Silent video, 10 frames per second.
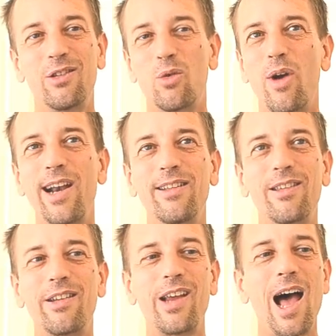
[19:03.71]
To write at
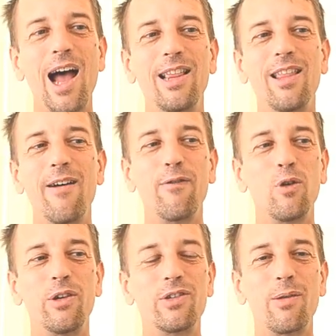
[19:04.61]
such a high
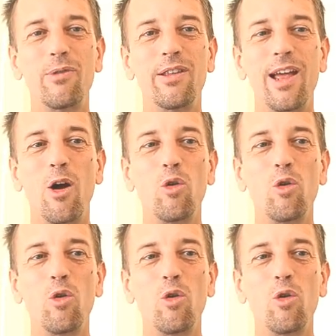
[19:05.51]
level is something that